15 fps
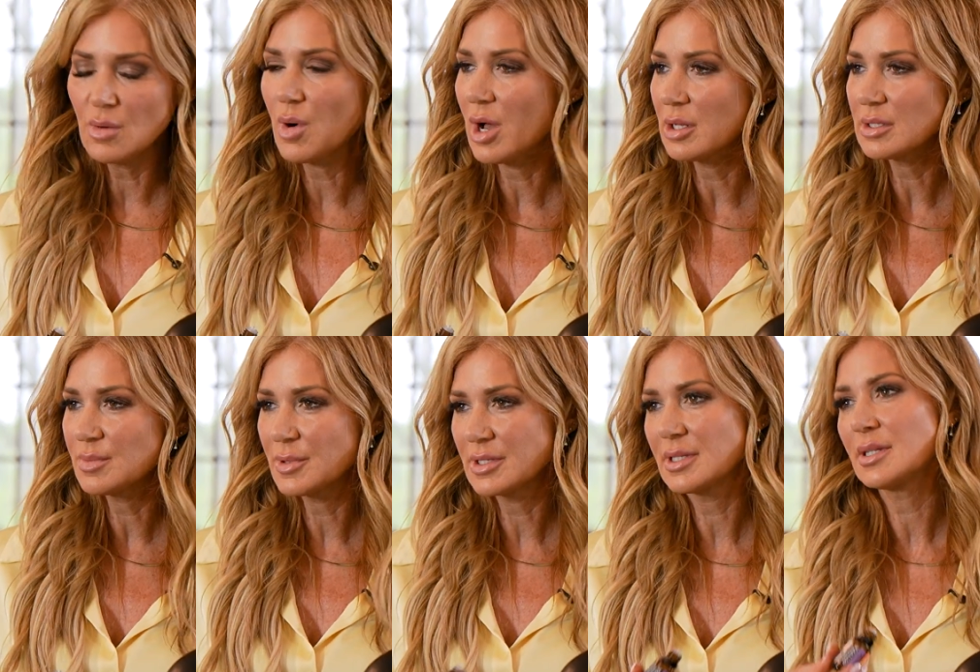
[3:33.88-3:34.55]
while it's
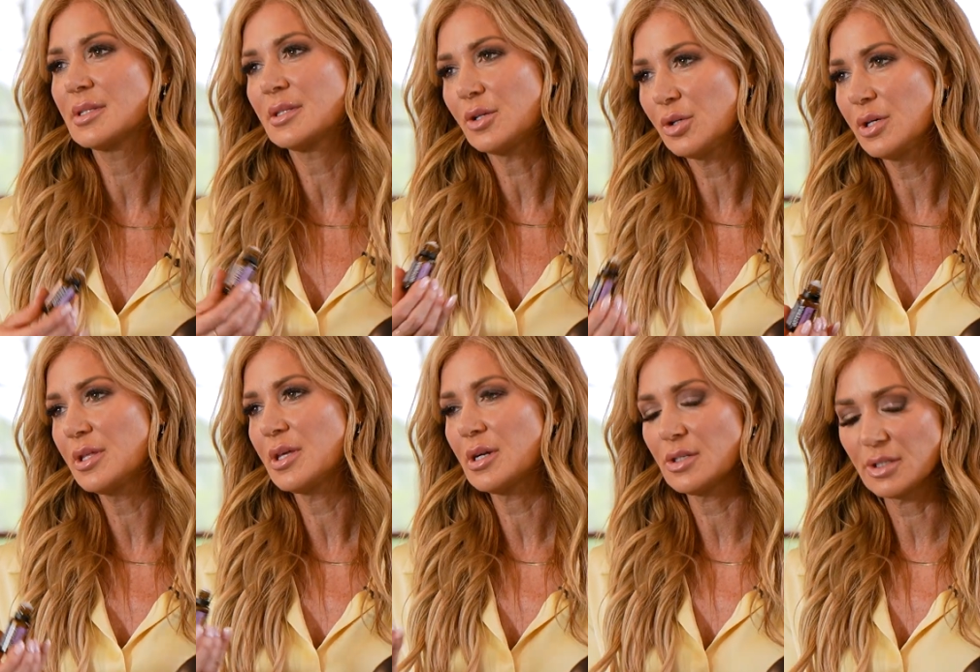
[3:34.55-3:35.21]
mixing slowly,
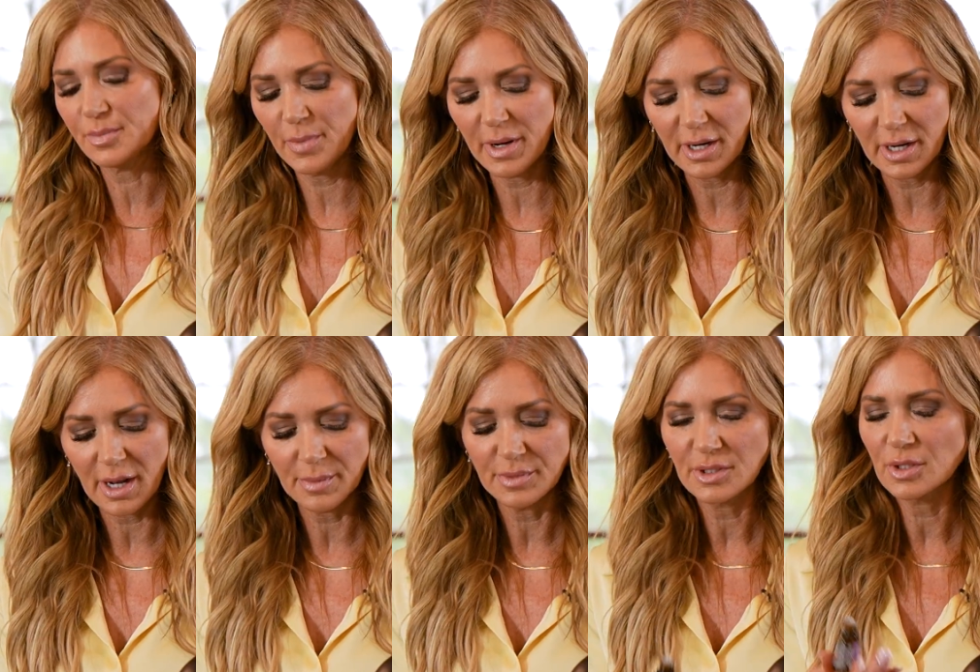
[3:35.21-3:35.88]
then I'll speed it
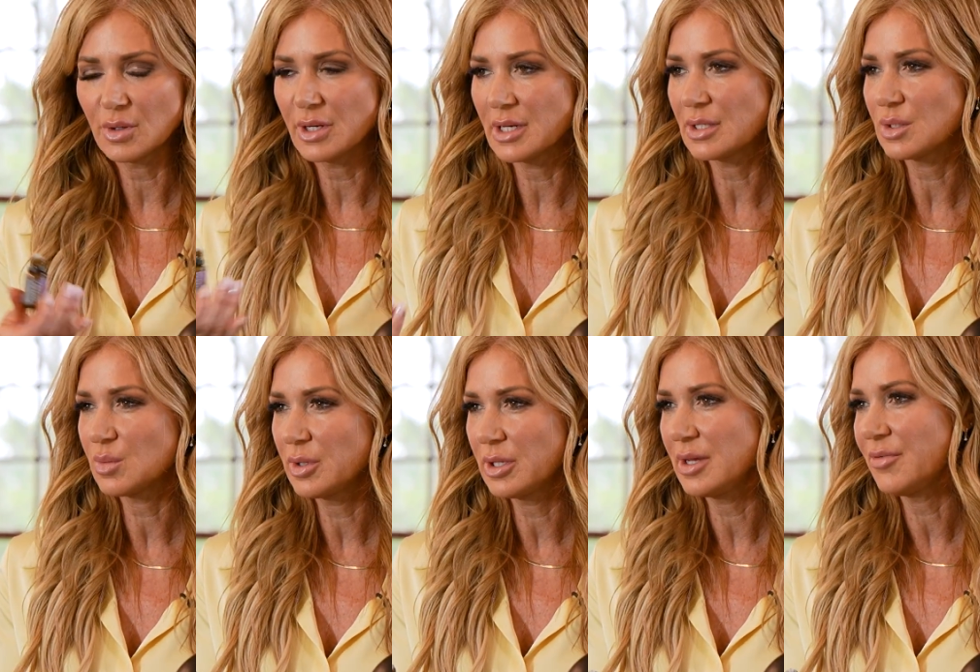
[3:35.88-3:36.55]
up so it gets
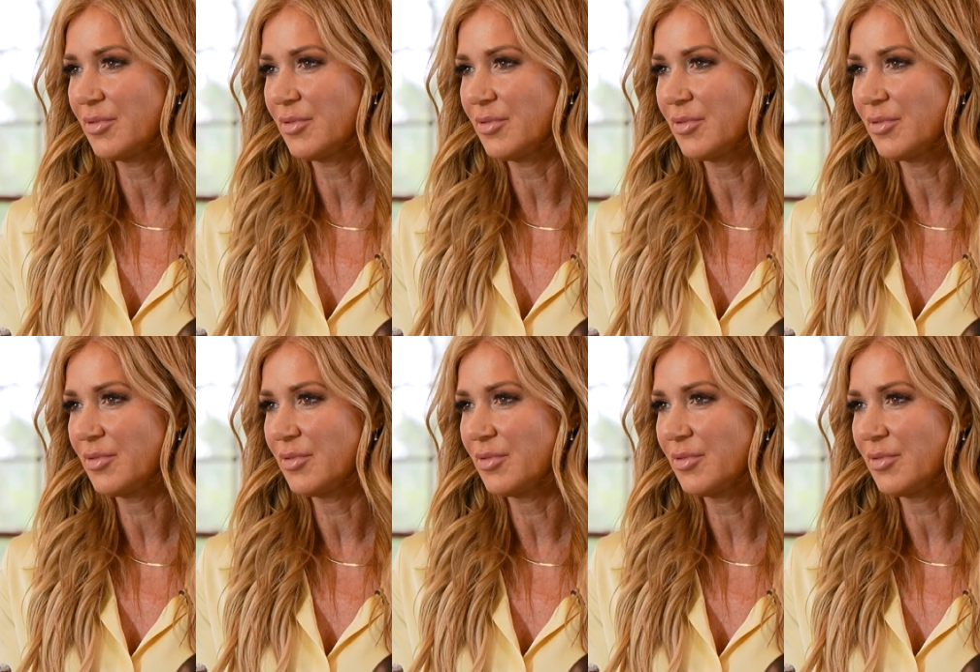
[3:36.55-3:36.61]
really